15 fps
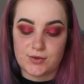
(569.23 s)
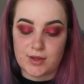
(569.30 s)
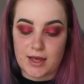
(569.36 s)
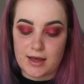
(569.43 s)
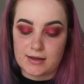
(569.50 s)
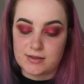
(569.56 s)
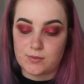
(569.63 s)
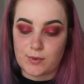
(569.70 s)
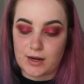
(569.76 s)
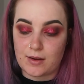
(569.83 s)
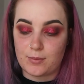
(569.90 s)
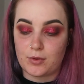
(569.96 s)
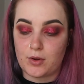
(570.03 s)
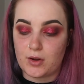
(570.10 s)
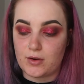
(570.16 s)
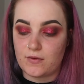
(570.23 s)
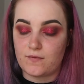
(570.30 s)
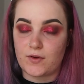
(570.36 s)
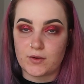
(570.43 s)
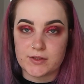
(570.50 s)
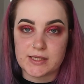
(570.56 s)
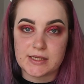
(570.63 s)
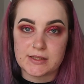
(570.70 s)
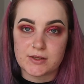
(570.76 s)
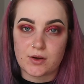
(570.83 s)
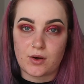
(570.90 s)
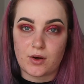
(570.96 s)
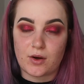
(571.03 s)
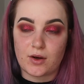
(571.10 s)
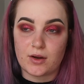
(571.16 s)
that when I put falsies
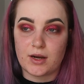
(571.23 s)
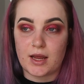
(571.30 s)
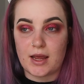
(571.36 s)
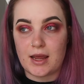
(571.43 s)
on,